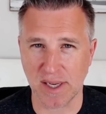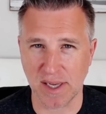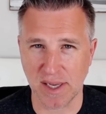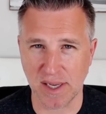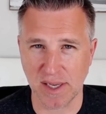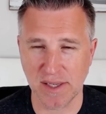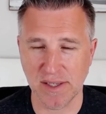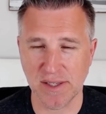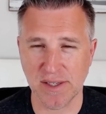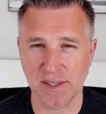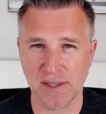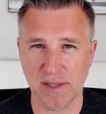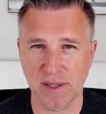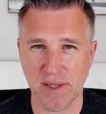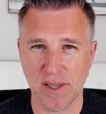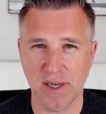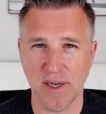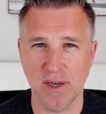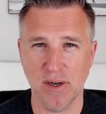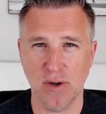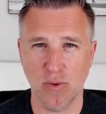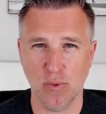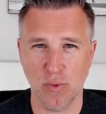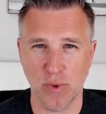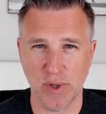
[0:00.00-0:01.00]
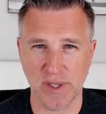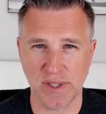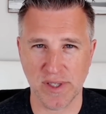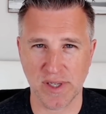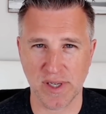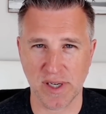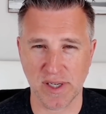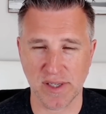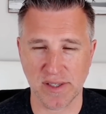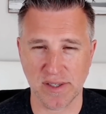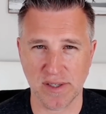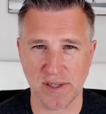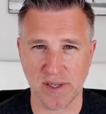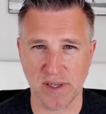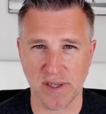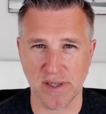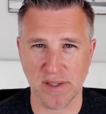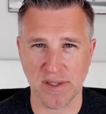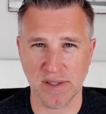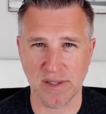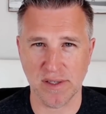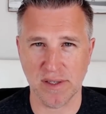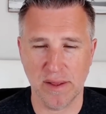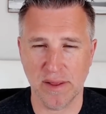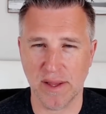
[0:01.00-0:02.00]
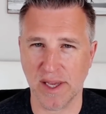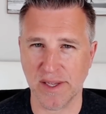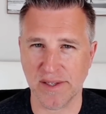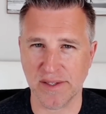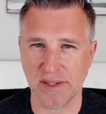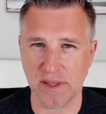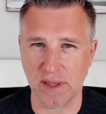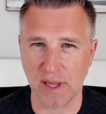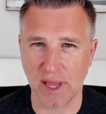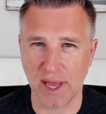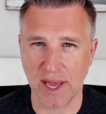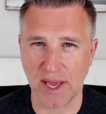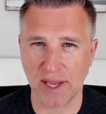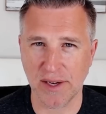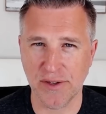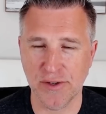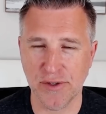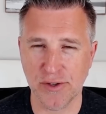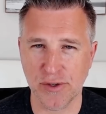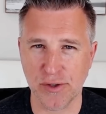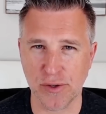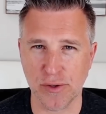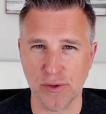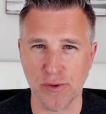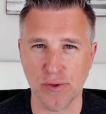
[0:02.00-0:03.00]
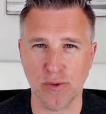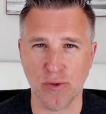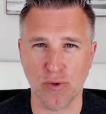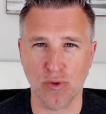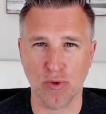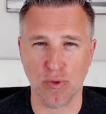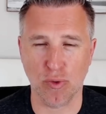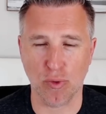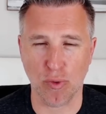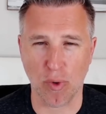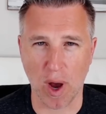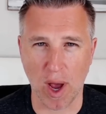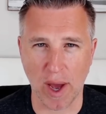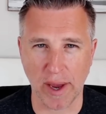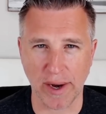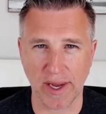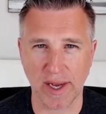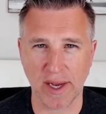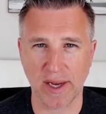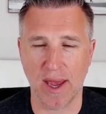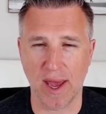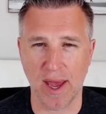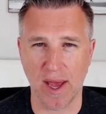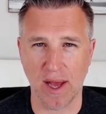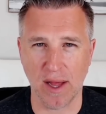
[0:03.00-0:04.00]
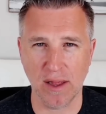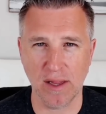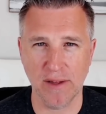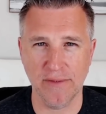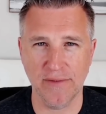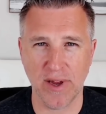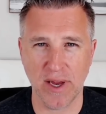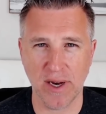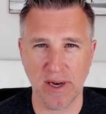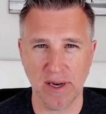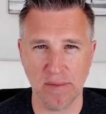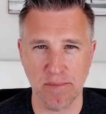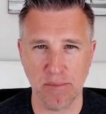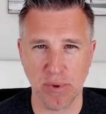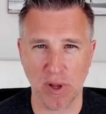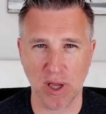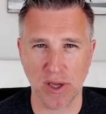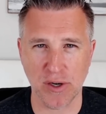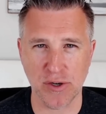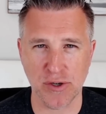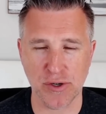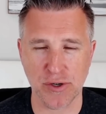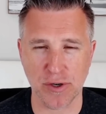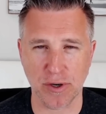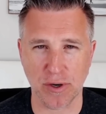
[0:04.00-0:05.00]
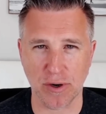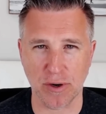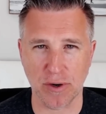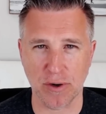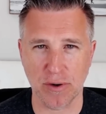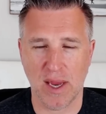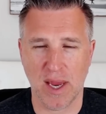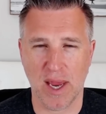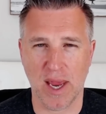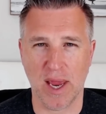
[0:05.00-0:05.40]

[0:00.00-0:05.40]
insulin resistance that's led to chronic elevated blood sugar,